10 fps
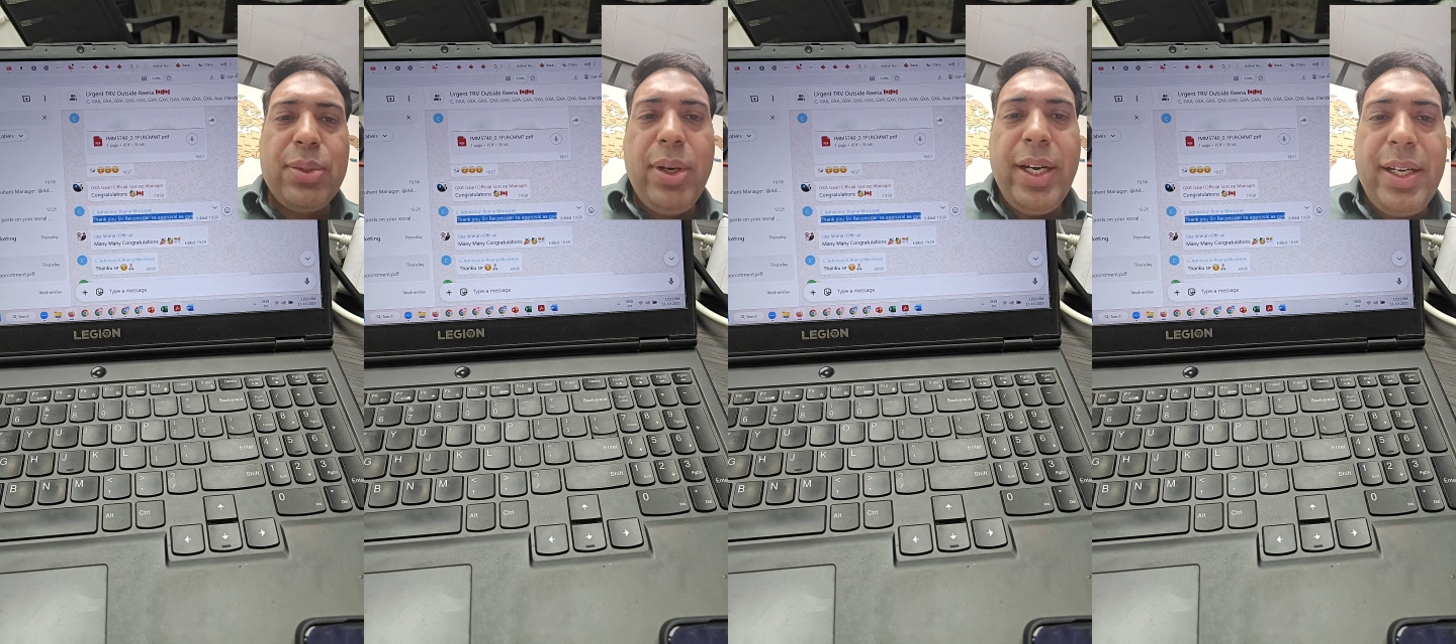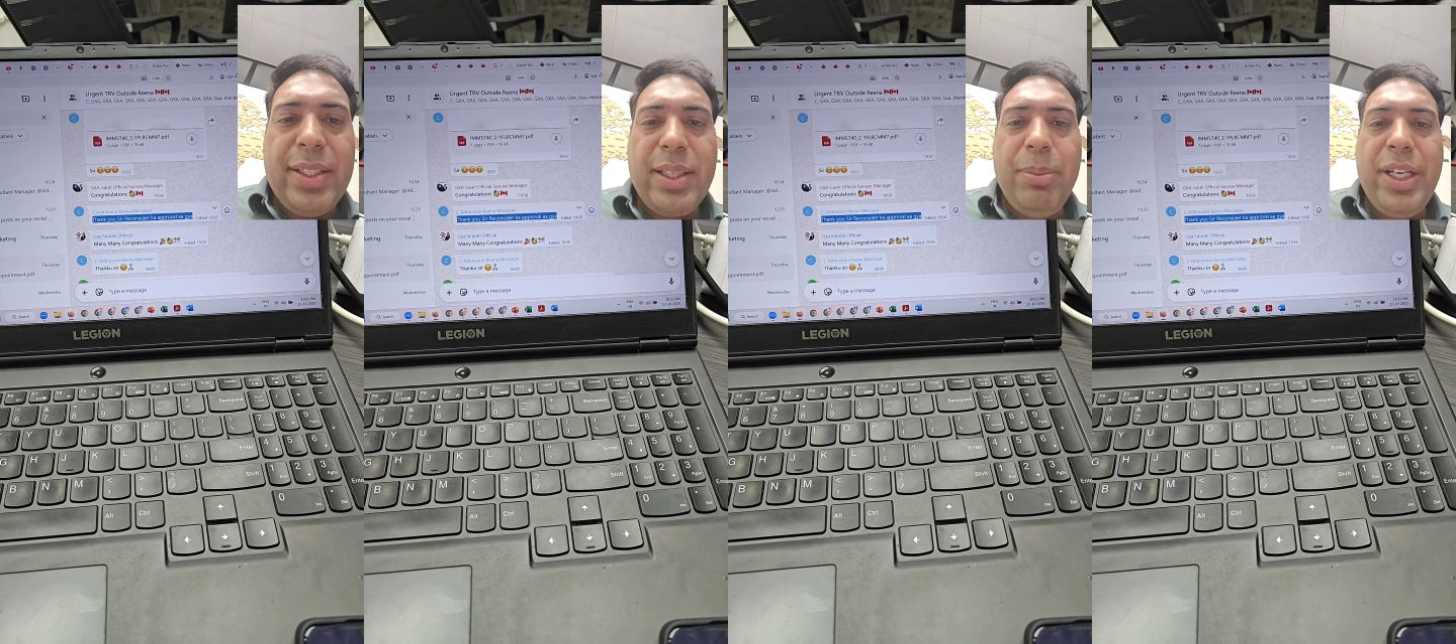go ahead
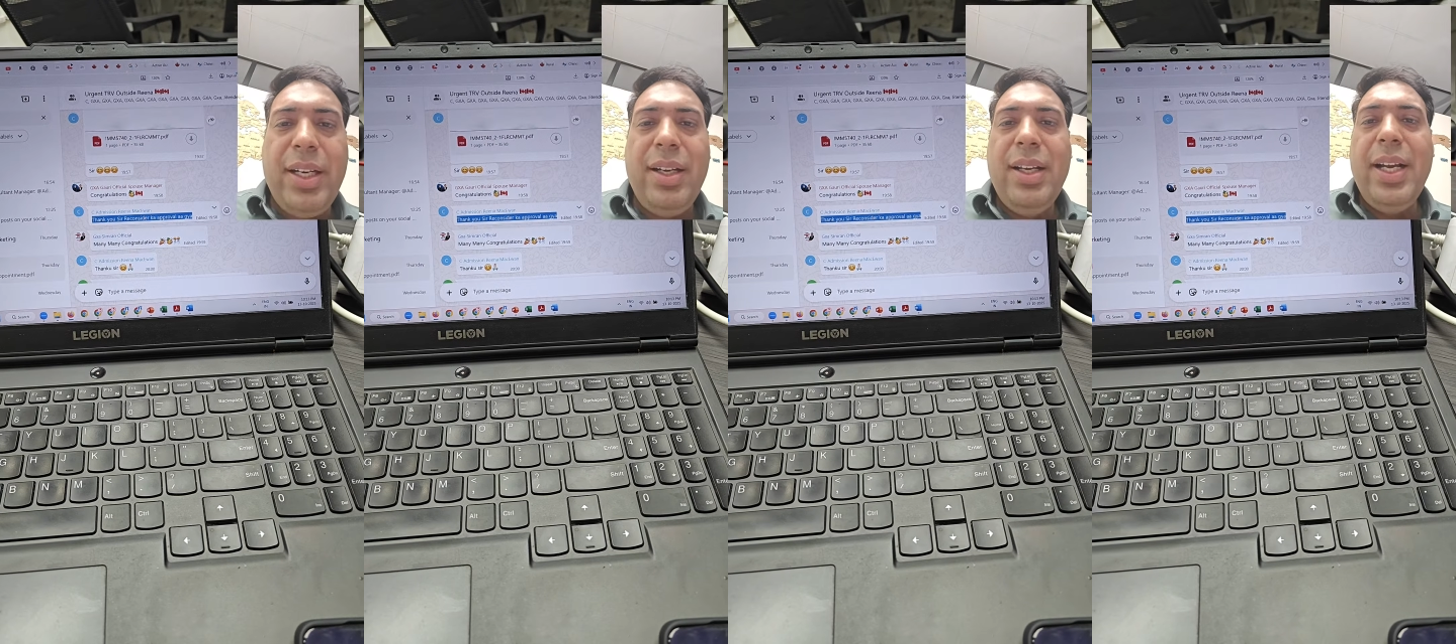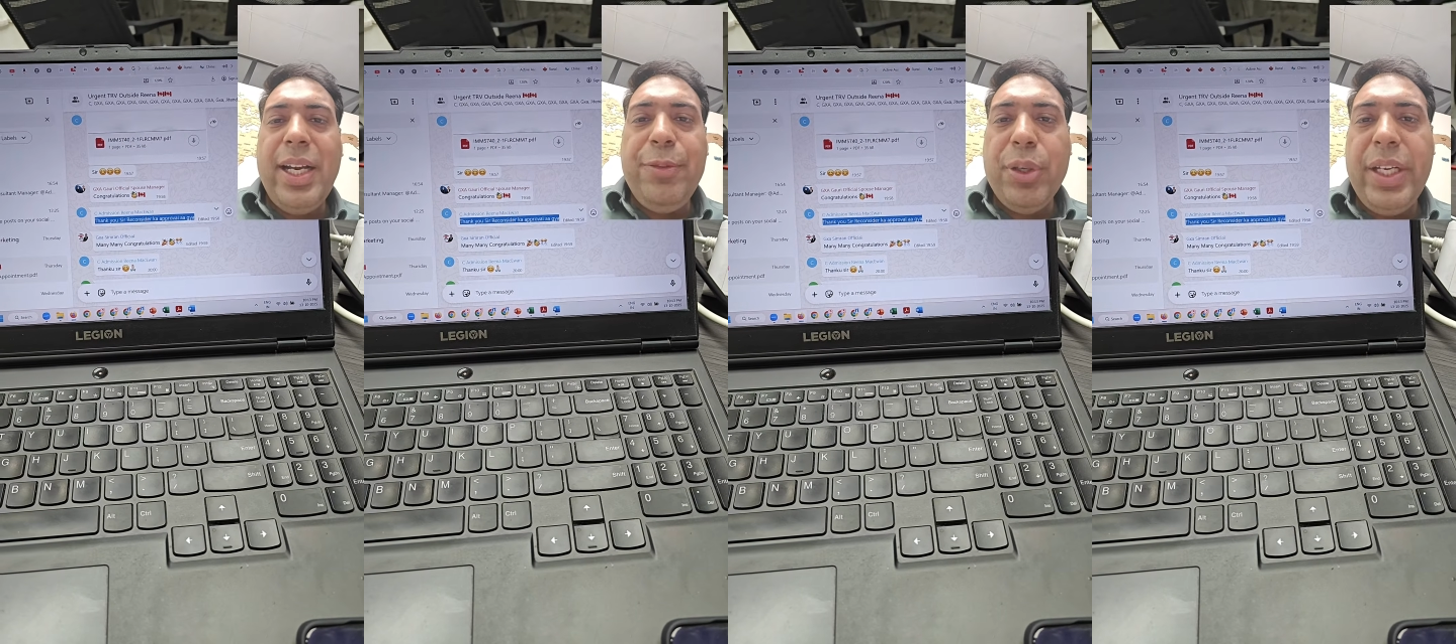and submit it,
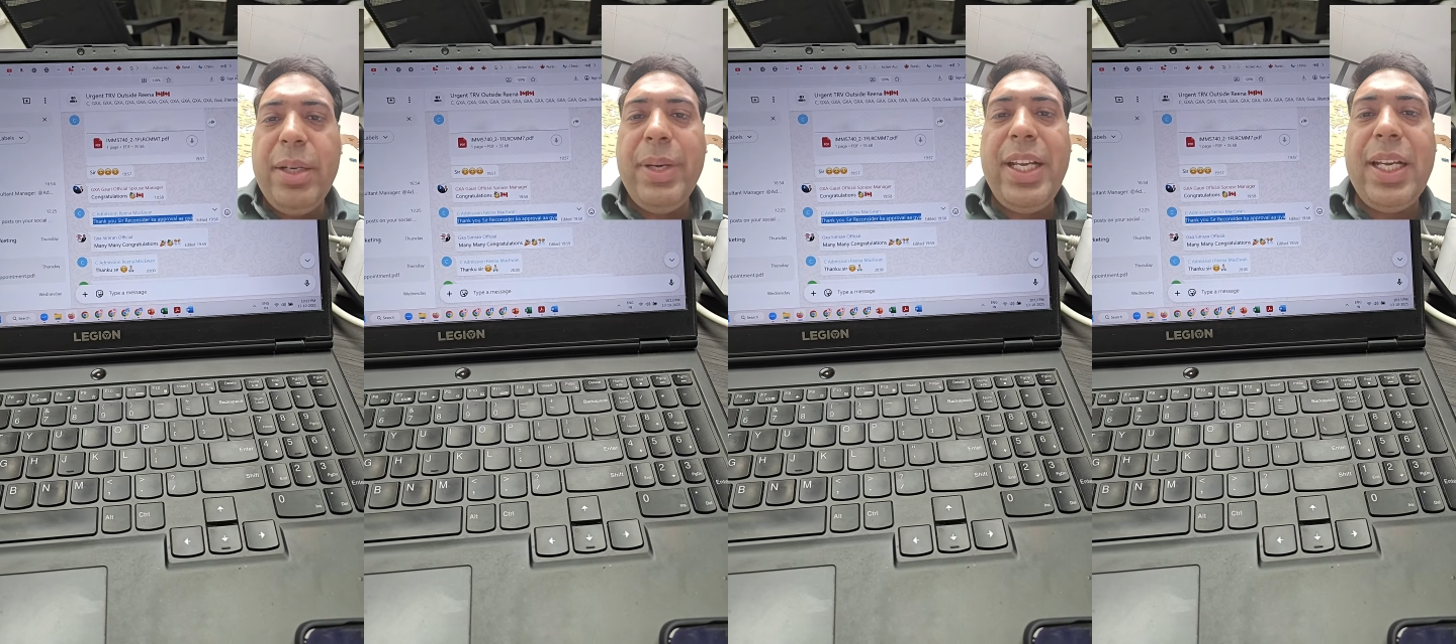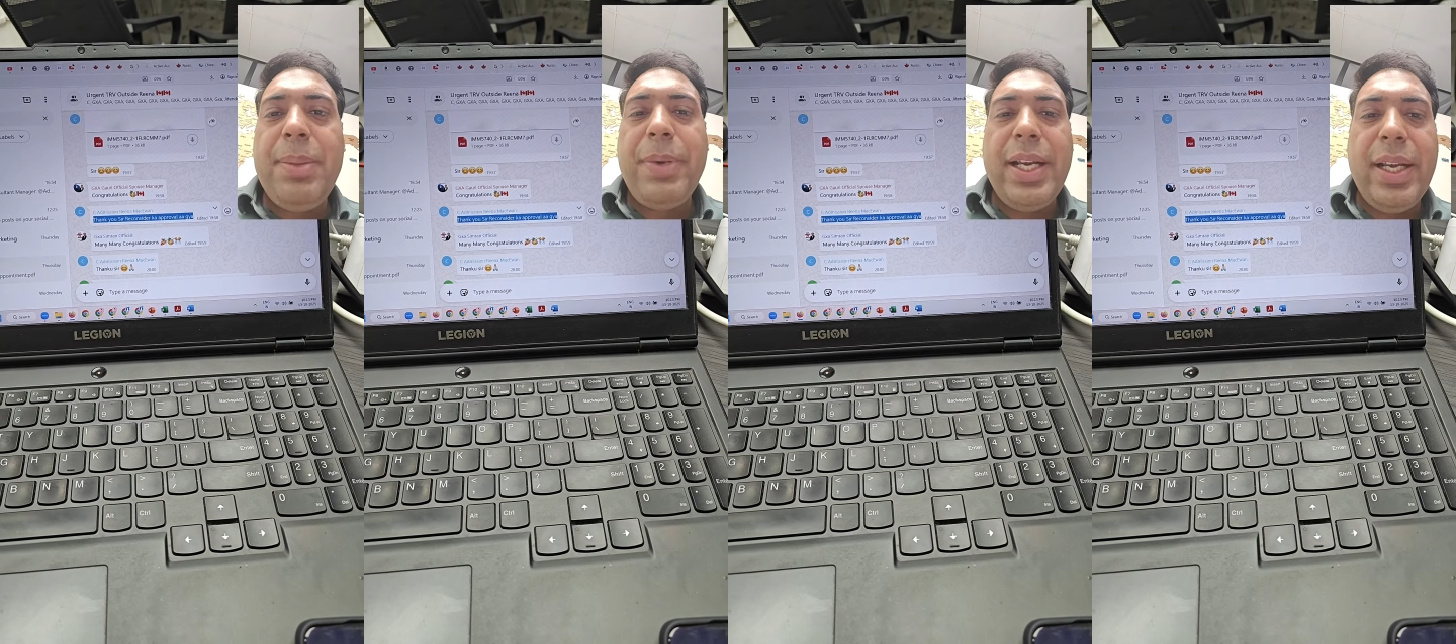and if you need my
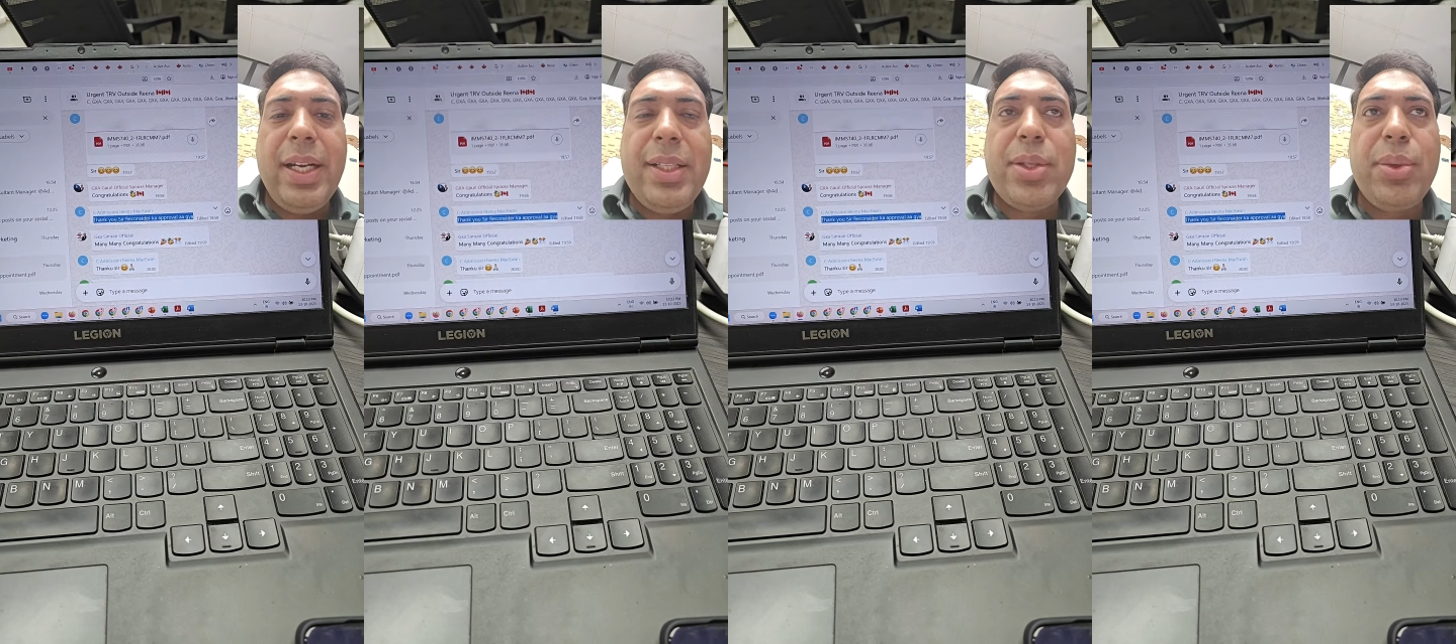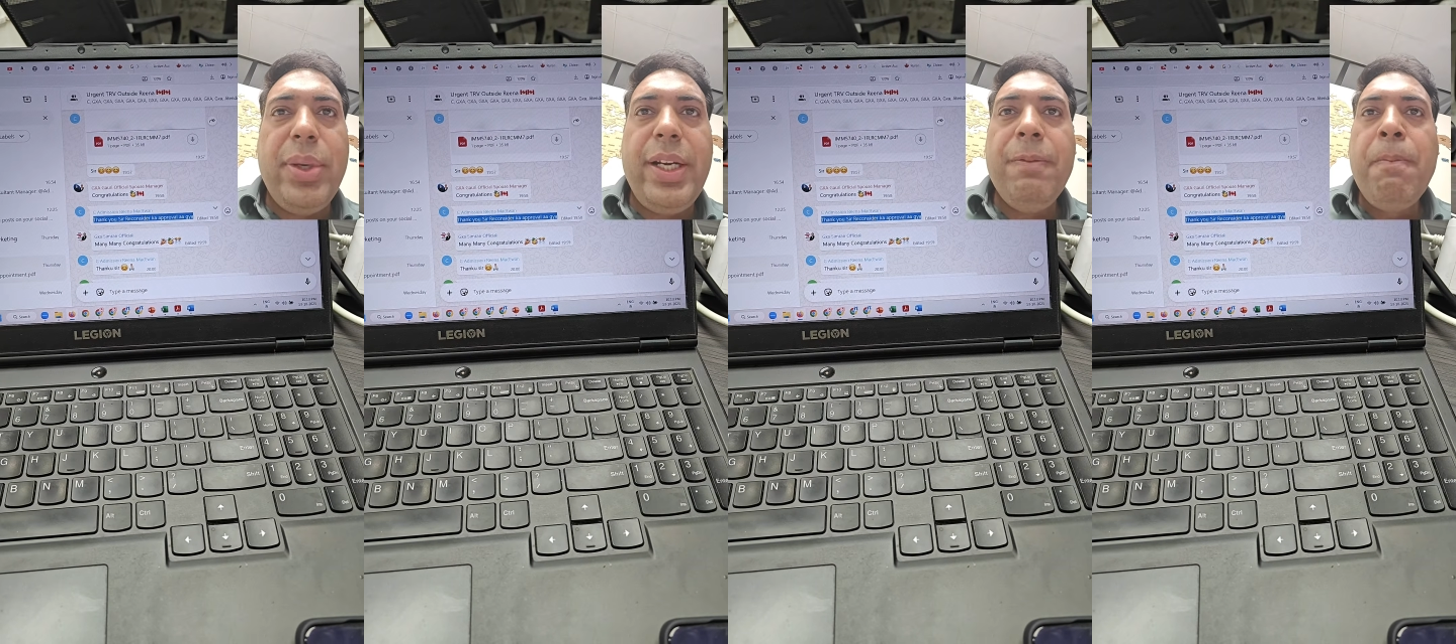help, I can also
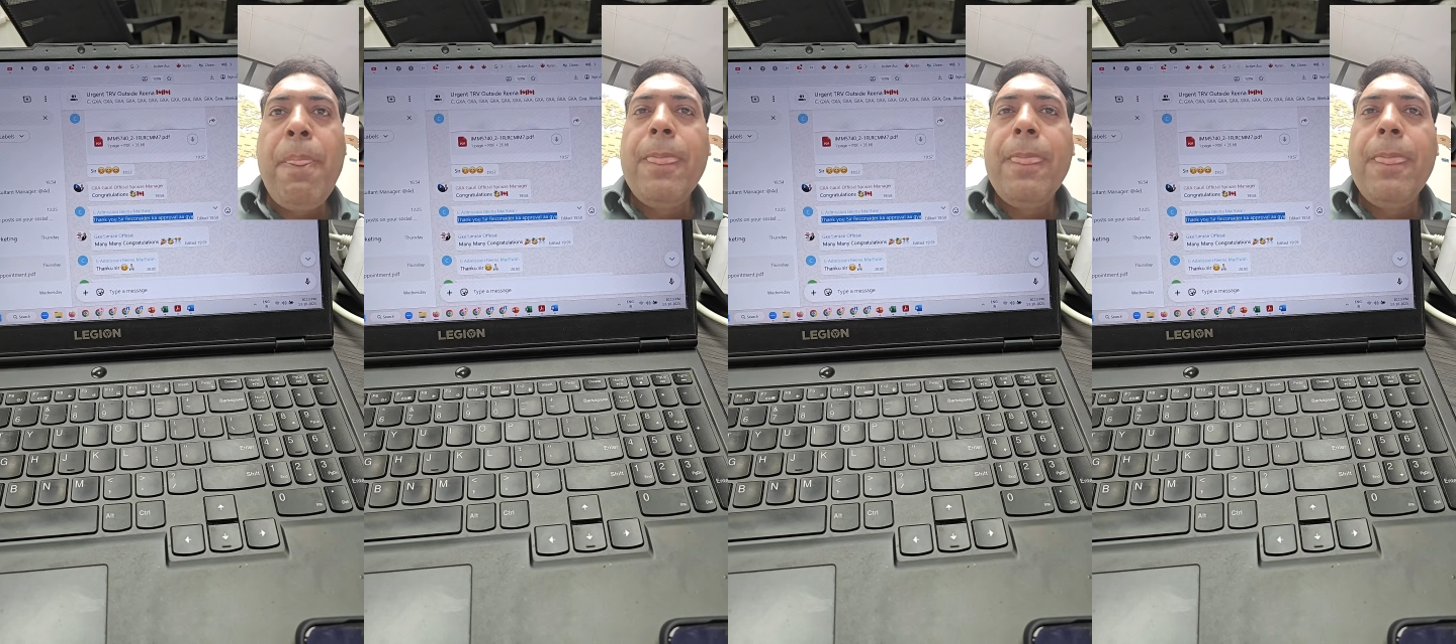do it.